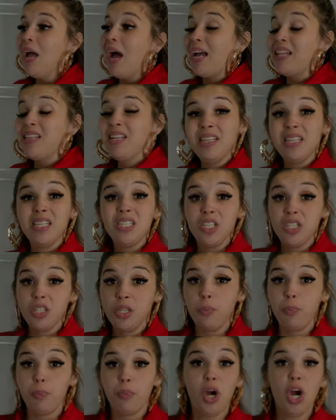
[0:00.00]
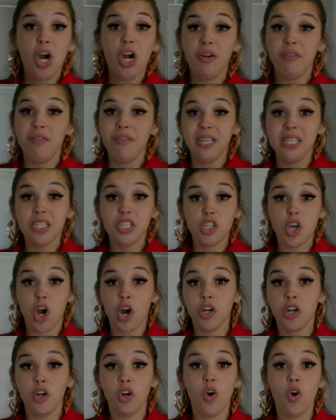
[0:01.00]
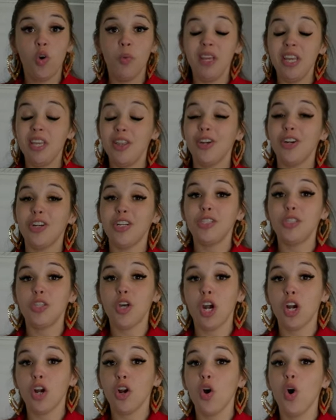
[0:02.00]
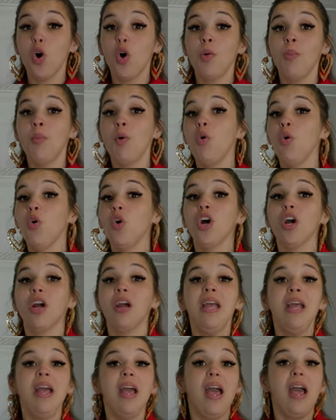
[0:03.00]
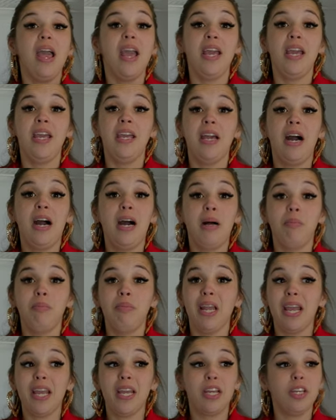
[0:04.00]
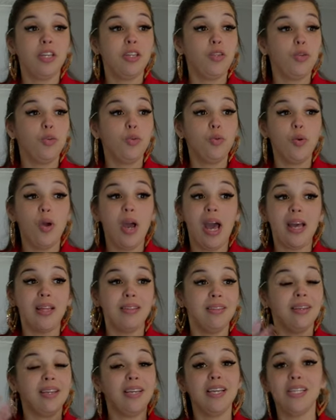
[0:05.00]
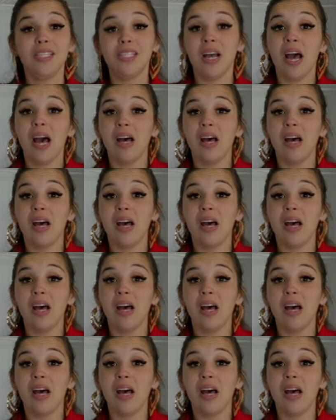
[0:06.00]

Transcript: I think this is a perfect starter home, either a starter home or a um, like you had the kids are